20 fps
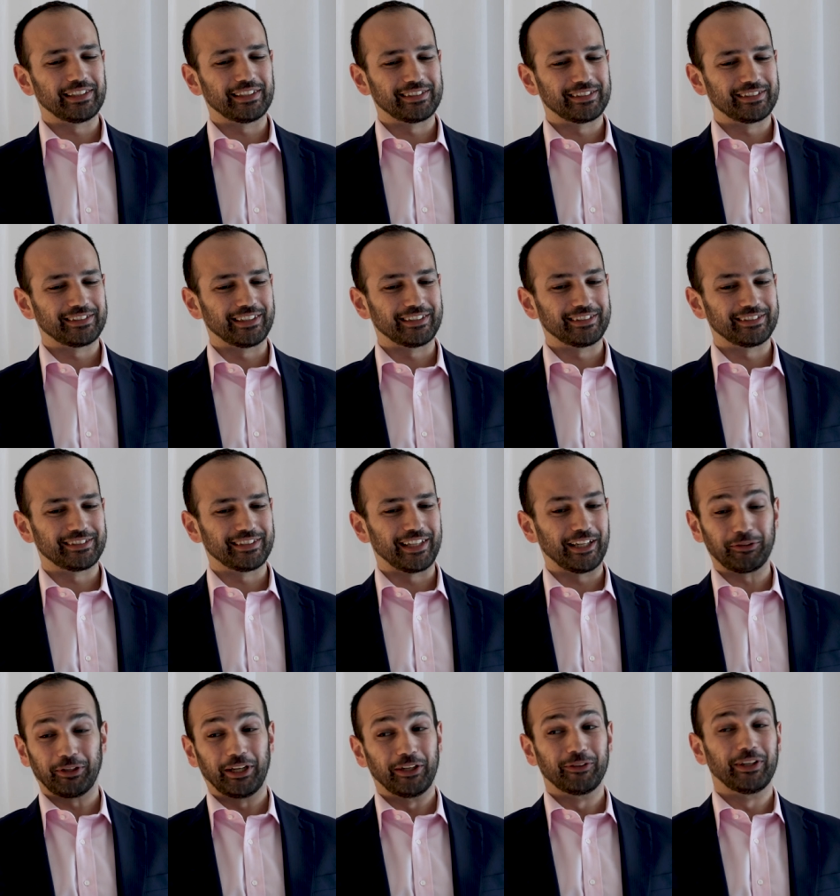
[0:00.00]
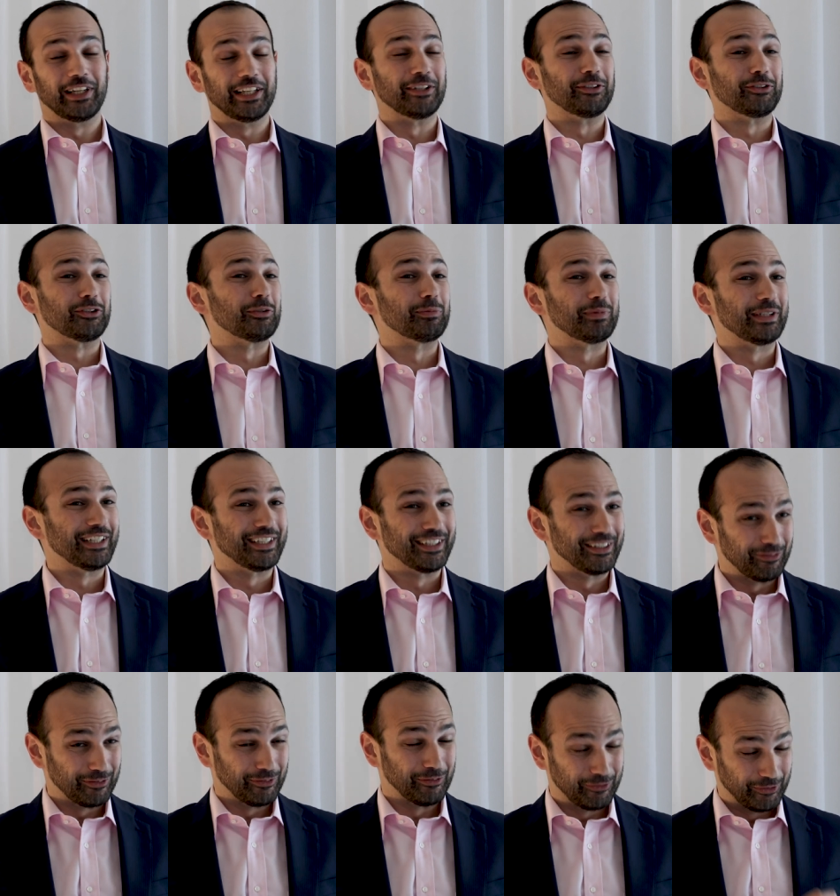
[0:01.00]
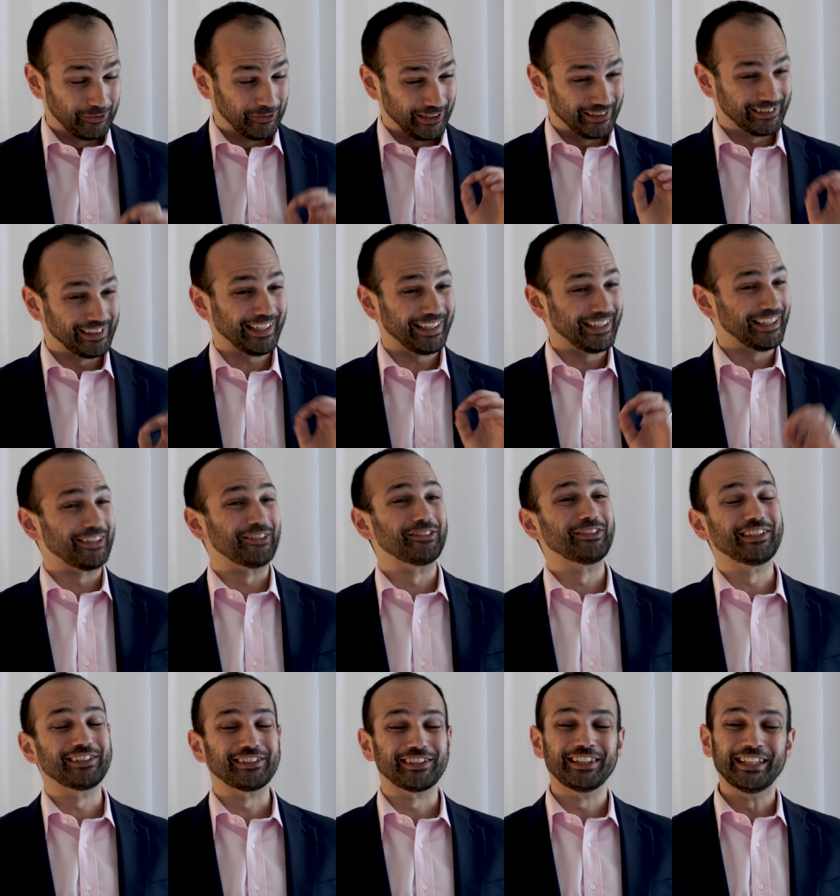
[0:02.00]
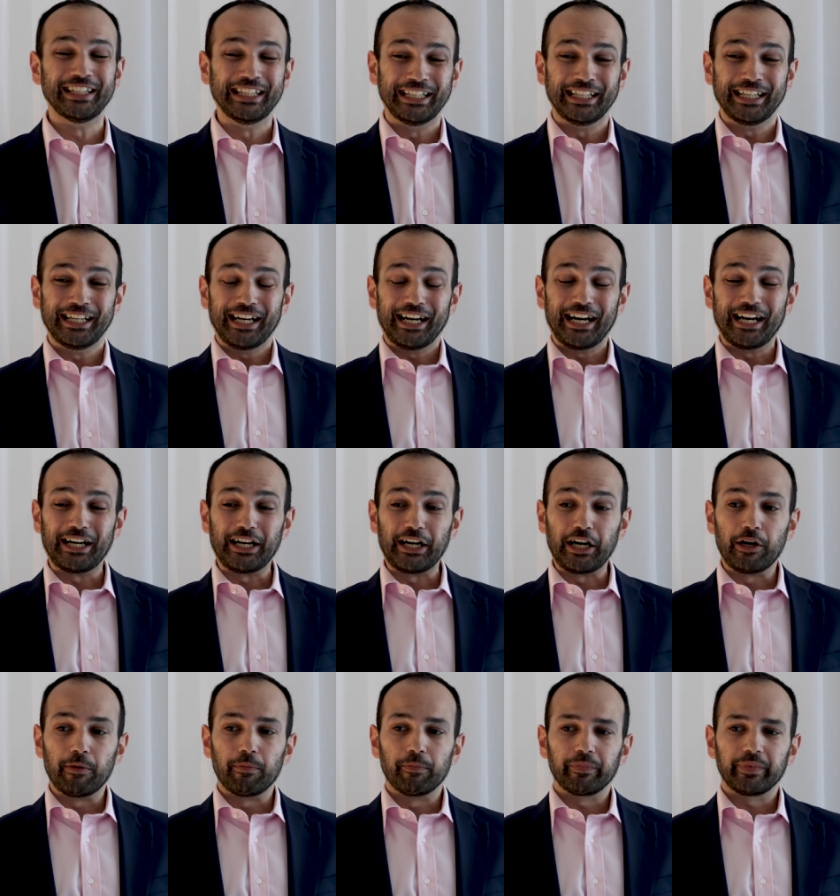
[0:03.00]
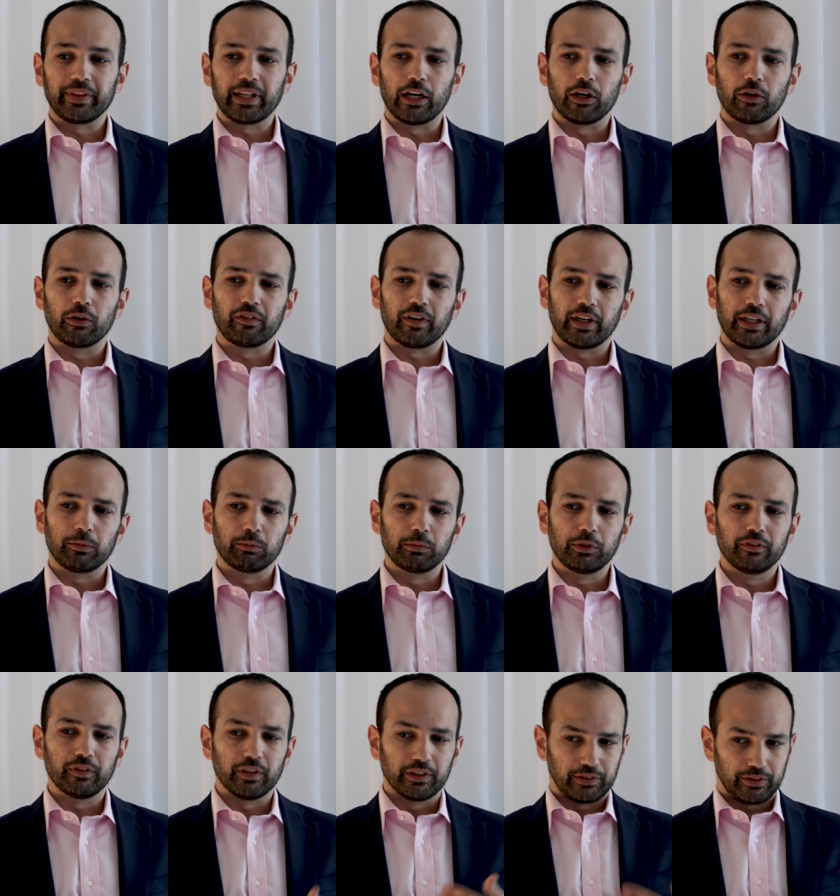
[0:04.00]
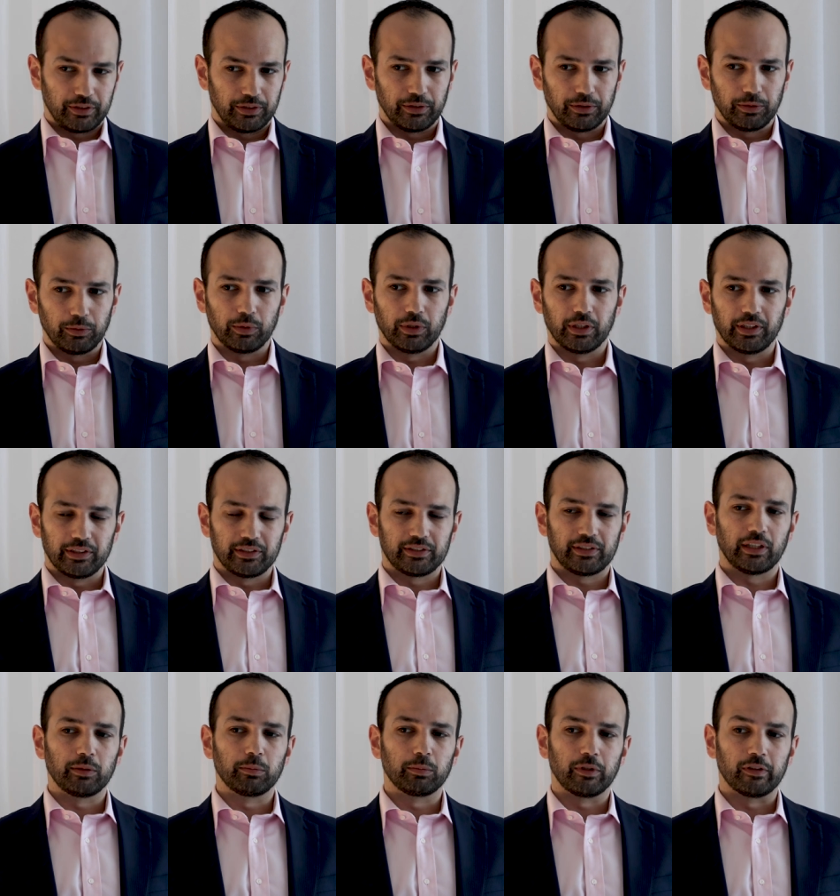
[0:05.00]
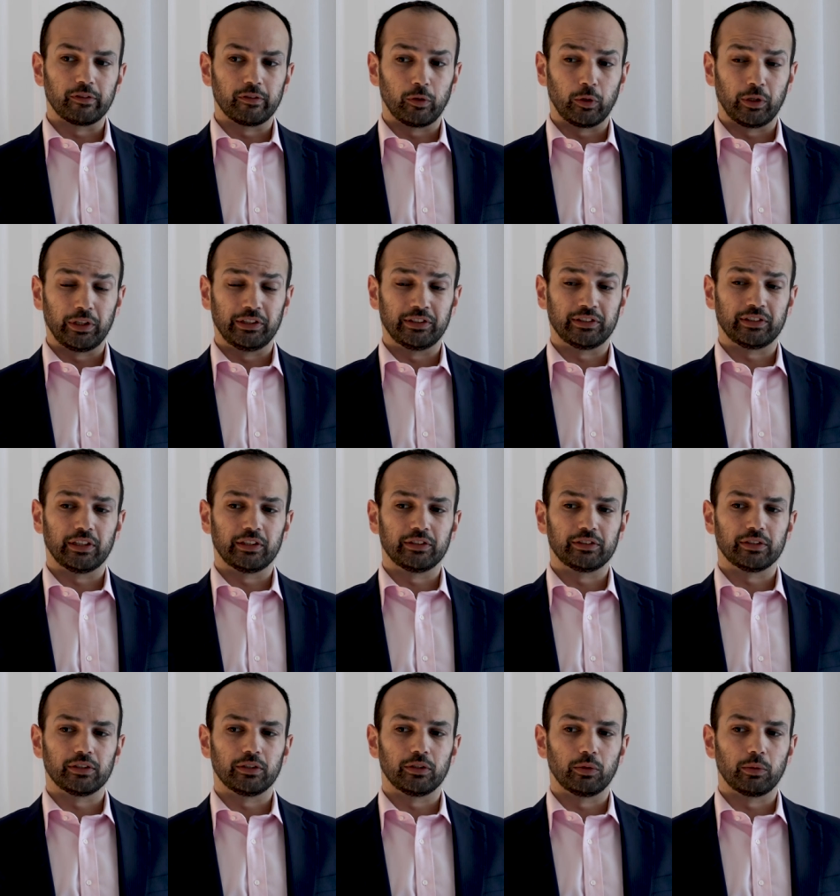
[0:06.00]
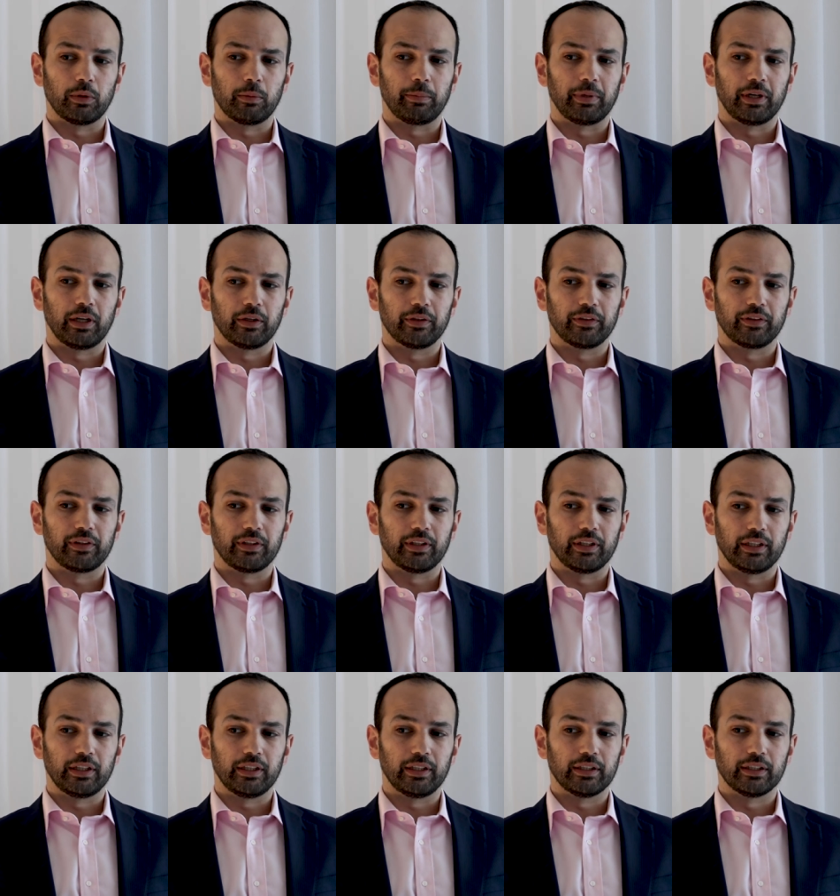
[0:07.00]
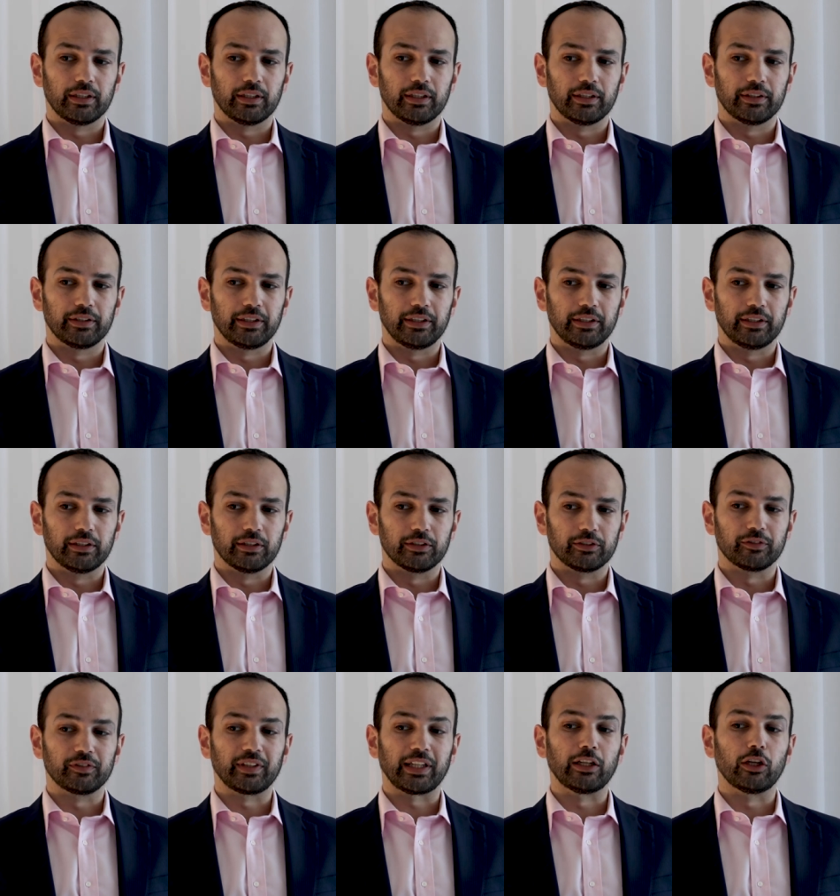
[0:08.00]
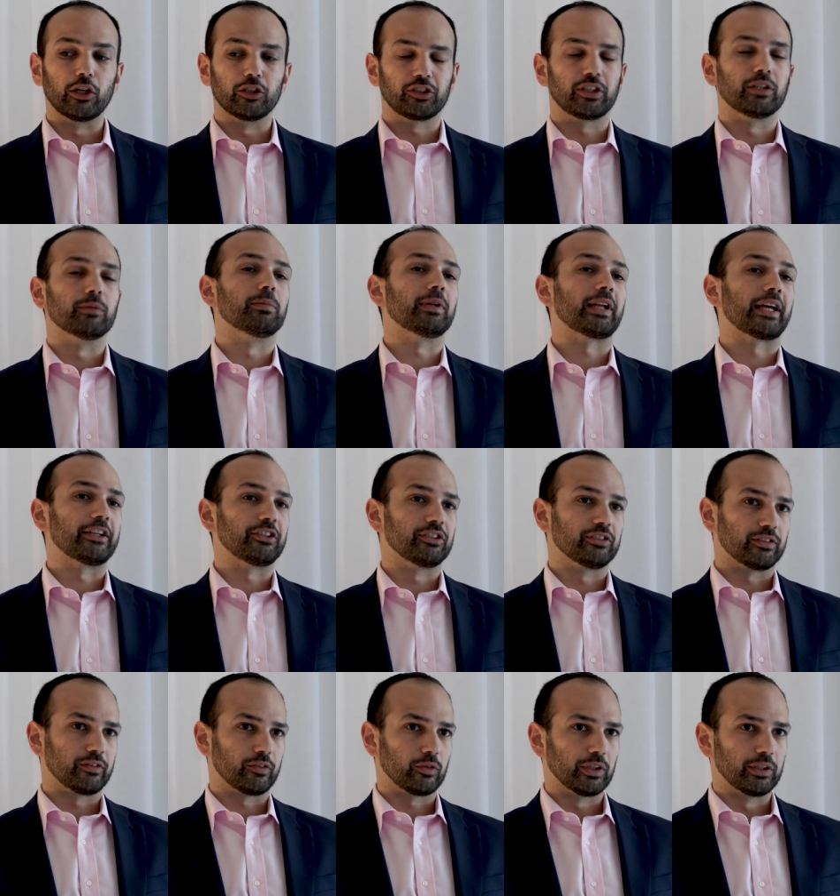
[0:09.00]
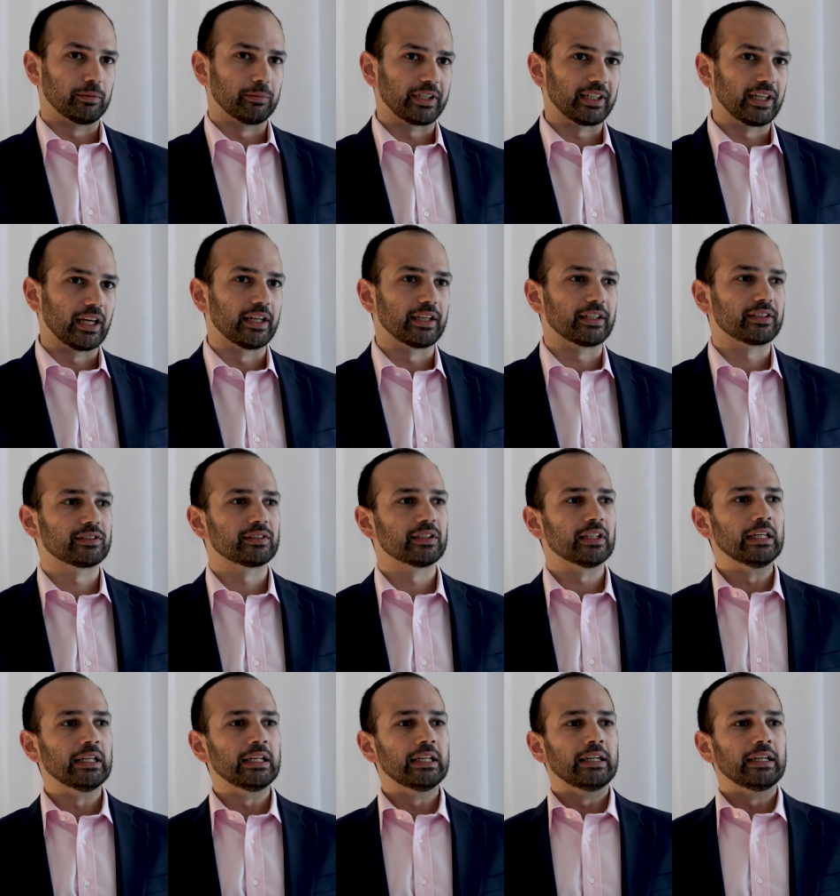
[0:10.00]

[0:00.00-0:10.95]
that's that's actually I really enjoy being here for, for exactly that reason. Um, now, if I move on to uh, the second part of what you said, so about the uh, the uh, sort of technological implications of quantum mechanics,